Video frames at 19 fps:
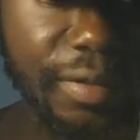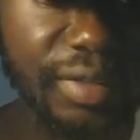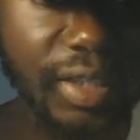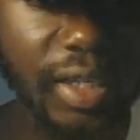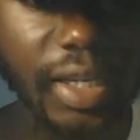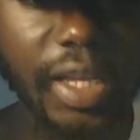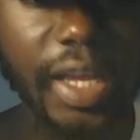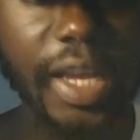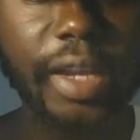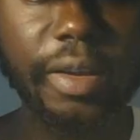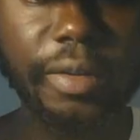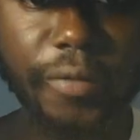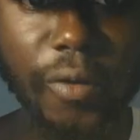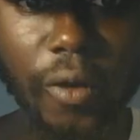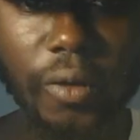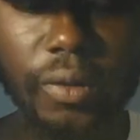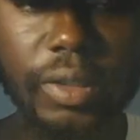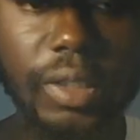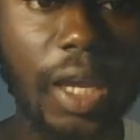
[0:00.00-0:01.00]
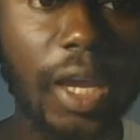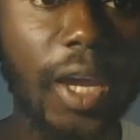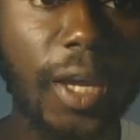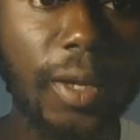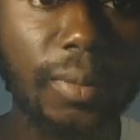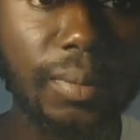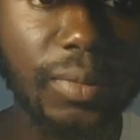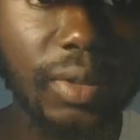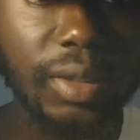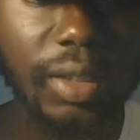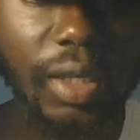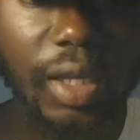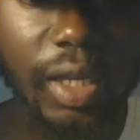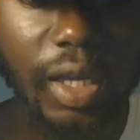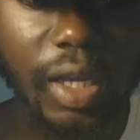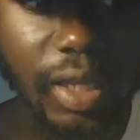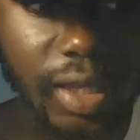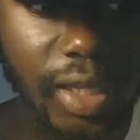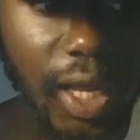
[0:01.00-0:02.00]
seen NFL teams
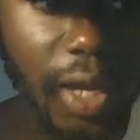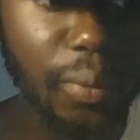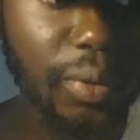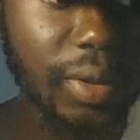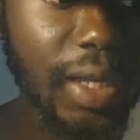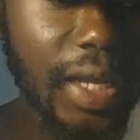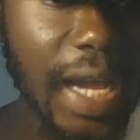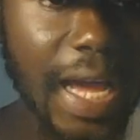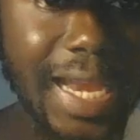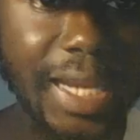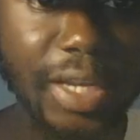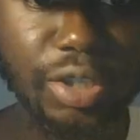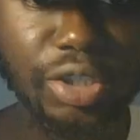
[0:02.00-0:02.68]
dealt with the kind of